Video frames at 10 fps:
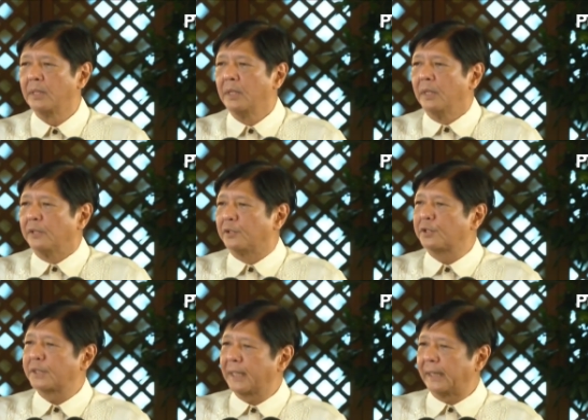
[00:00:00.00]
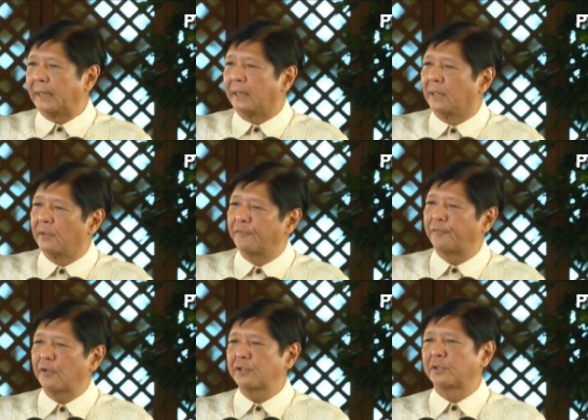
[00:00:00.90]
Sustain and
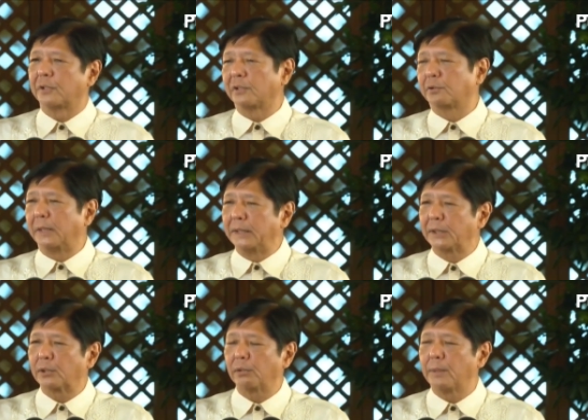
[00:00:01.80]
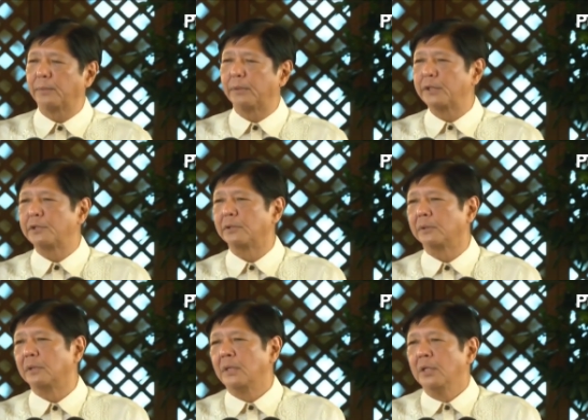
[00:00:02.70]
foster greater collaboration
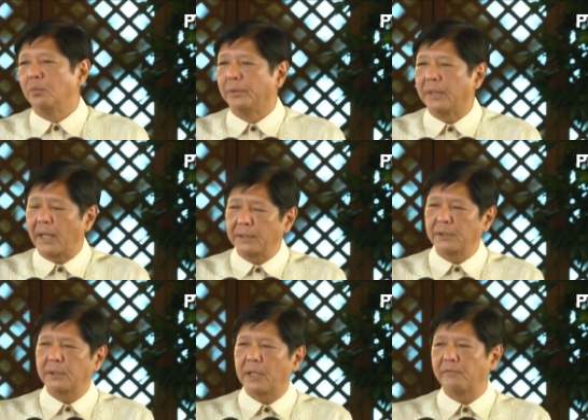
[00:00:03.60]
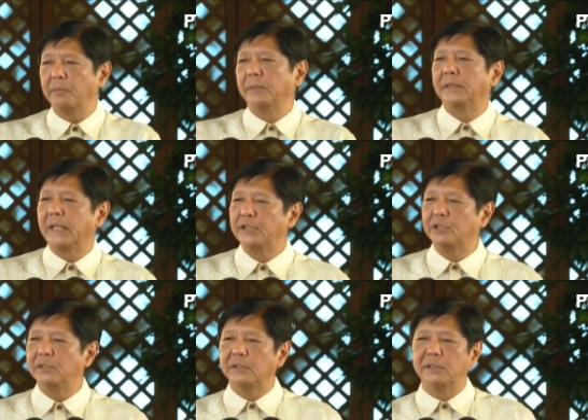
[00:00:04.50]
with other government
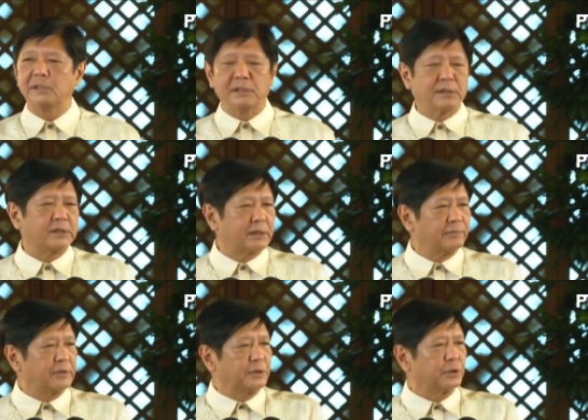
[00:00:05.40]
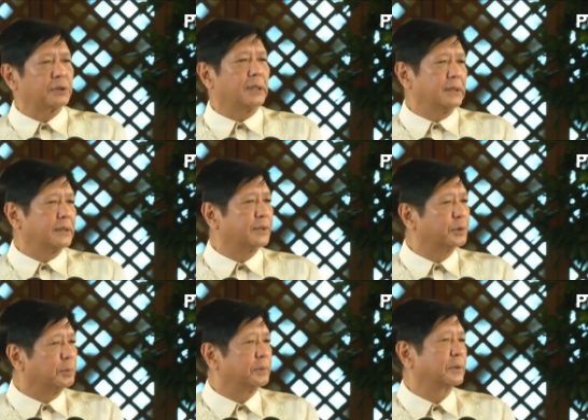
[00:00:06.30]
agencies and civil society
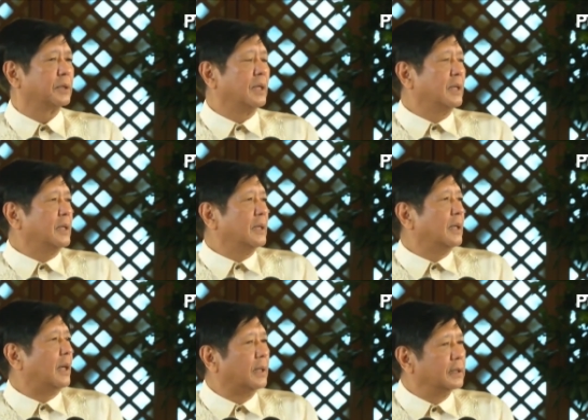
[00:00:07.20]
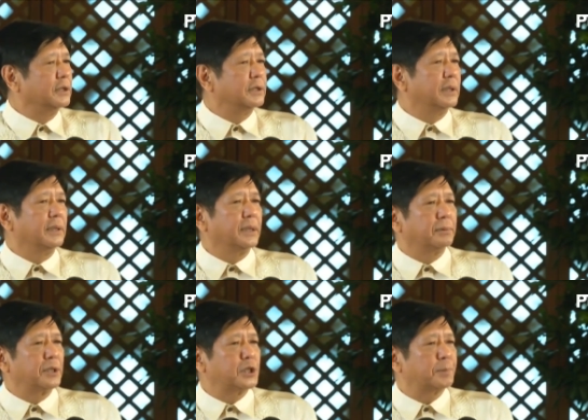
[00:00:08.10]
groups, harnessing their
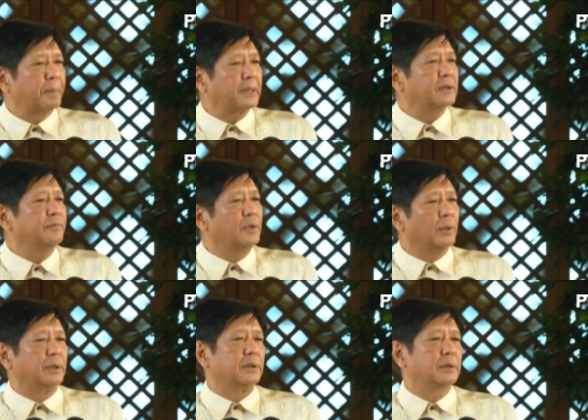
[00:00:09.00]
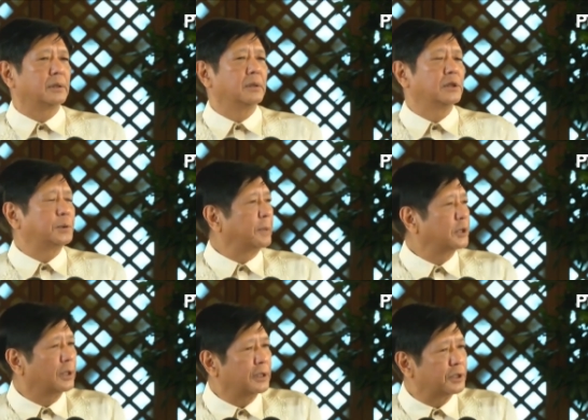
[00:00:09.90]
respective knowledge,
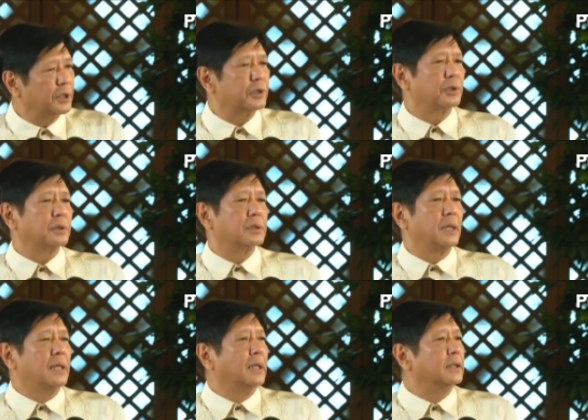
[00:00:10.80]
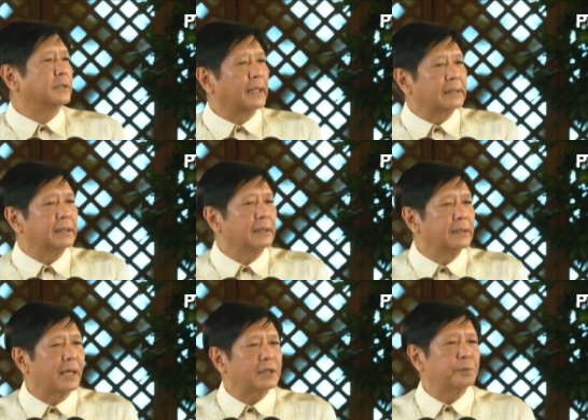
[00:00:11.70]
specializations, and technical
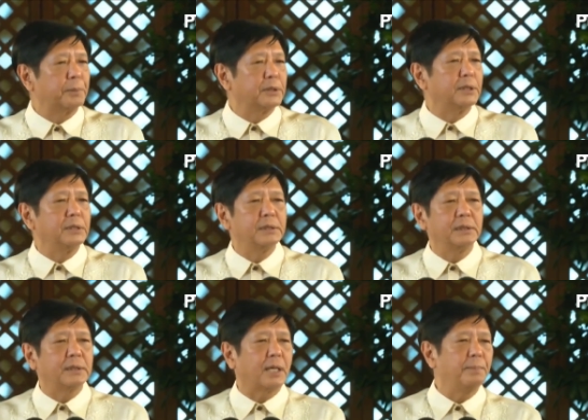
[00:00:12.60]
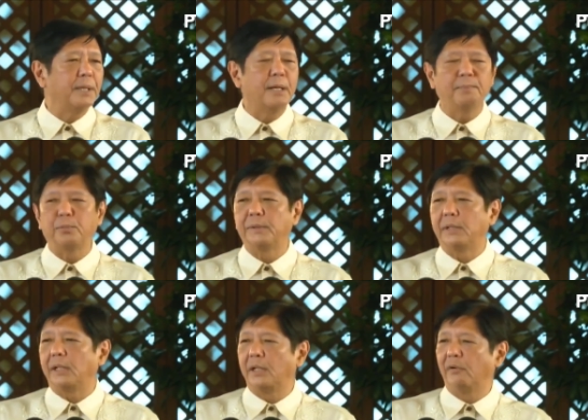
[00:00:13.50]
expertise in coming up with
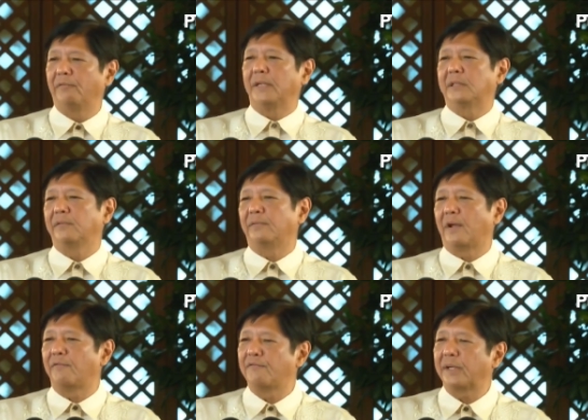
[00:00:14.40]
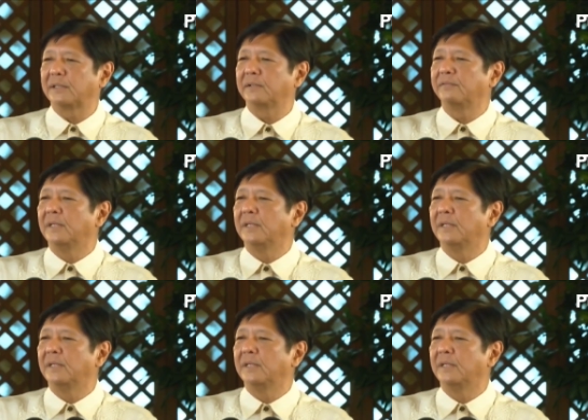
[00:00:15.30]
innovative, effective,